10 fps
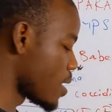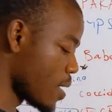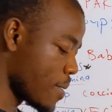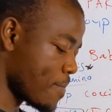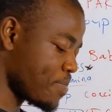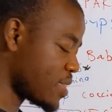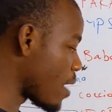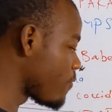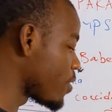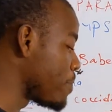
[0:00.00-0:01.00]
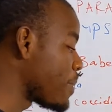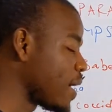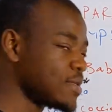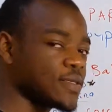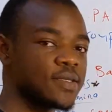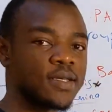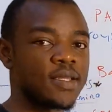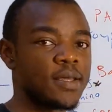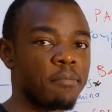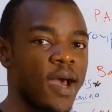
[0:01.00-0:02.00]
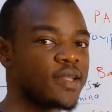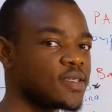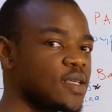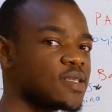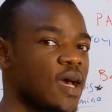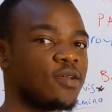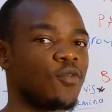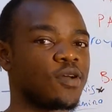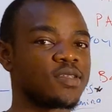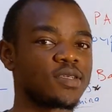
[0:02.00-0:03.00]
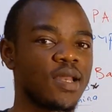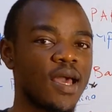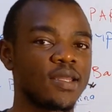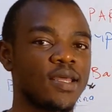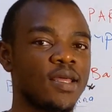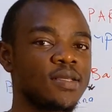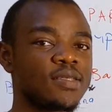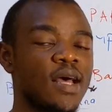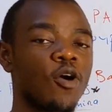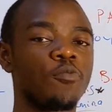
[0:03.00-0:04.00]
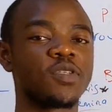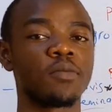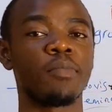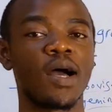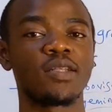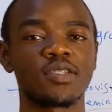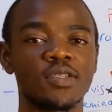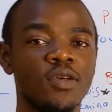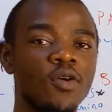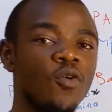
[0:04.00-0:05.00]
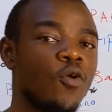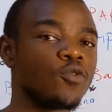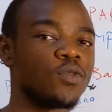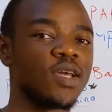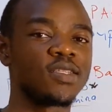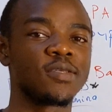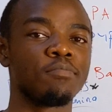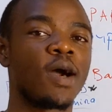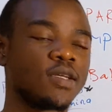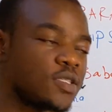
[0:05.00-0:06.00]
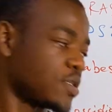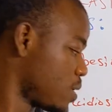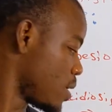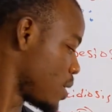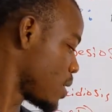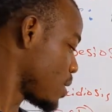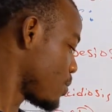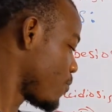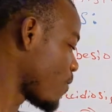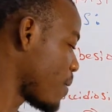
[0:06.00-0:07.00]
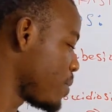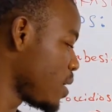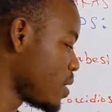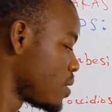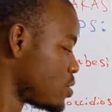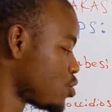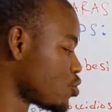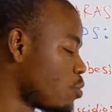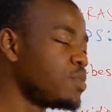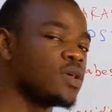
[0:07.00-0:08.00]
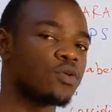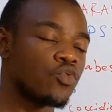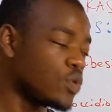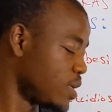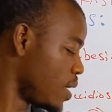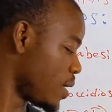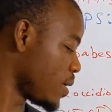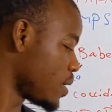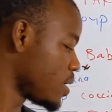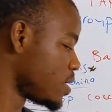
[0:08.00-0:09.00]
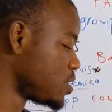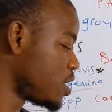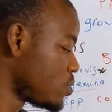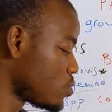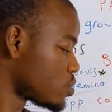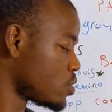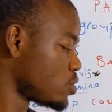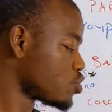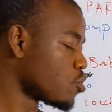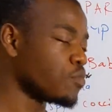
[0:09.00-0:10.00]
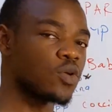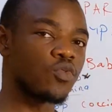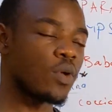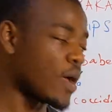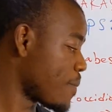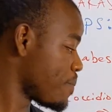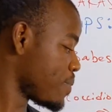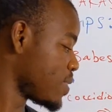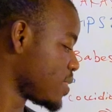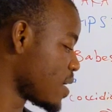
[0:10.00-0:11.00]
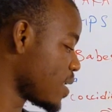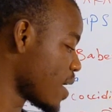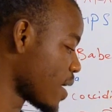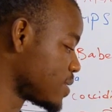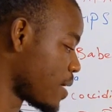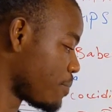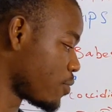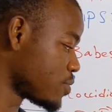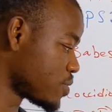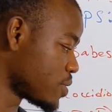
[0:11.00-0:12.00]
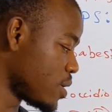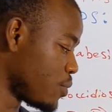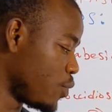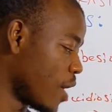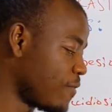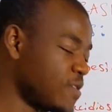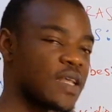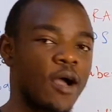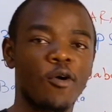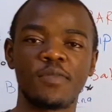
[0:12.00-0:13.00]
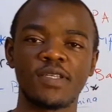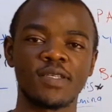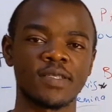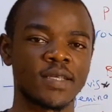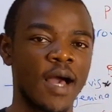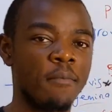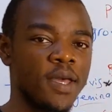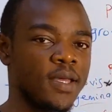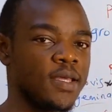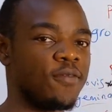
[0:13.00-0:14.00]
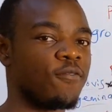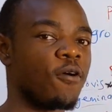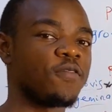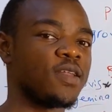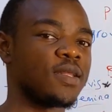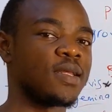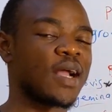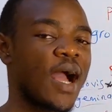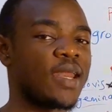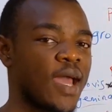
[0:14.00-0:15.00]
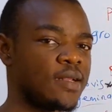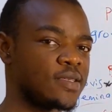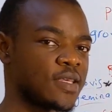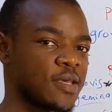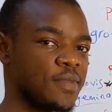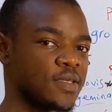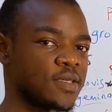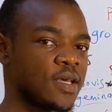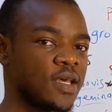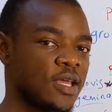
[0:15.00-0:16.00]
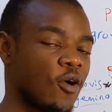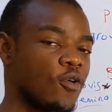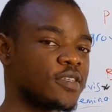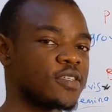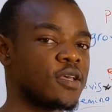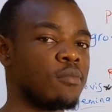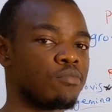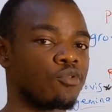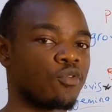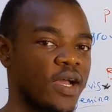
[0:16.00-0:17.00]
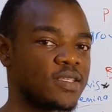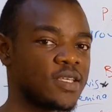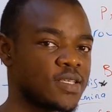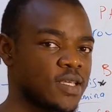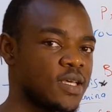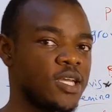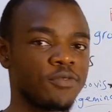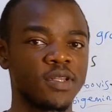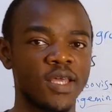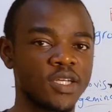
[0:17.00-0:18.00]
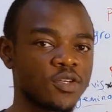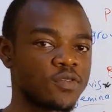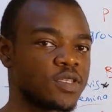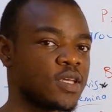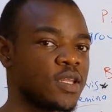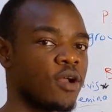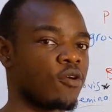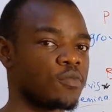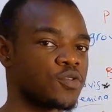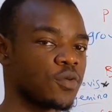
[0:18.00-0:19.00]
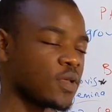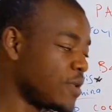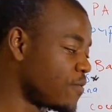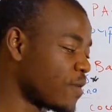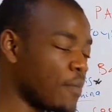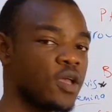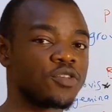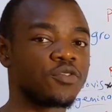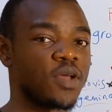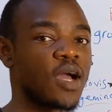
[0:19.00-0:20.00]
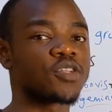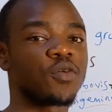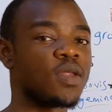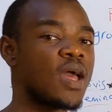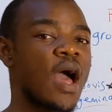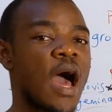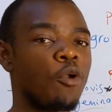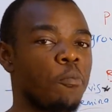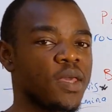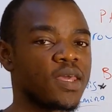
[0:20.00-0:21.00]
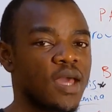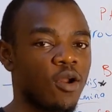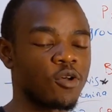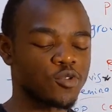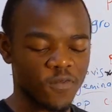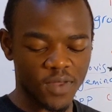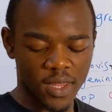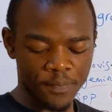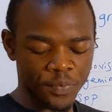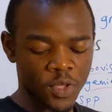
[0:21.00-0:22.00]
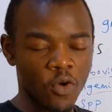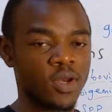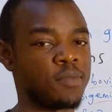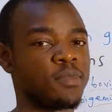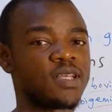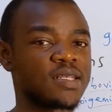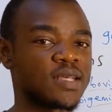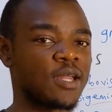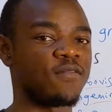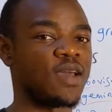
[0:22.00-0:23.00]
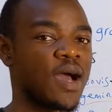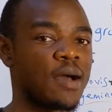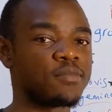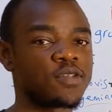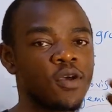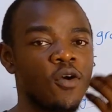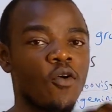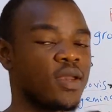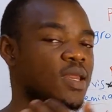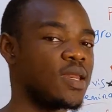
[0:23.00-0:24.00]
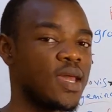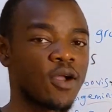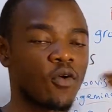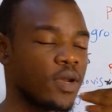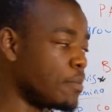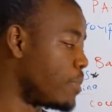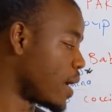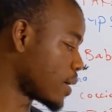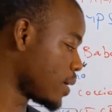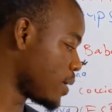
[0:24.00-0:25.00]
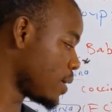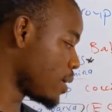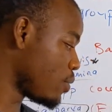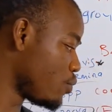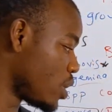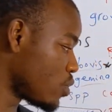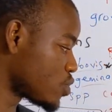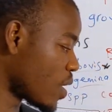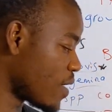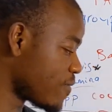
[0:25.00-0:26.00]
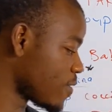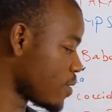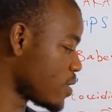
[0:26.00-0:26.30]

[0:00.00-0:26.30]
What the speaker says: Now for the mites, these are the ones like the sarcoptic mange, orthotectis mange. Family Trombiculidae, genus Trombicula. Then examples, we have Sarcoptes carpi involved in canine scabies, causes pruritus, irritation, skin eruption, inflammation reaction, alopecia, loss of hair on the medial side of the arms, on the neck, on the back. We also have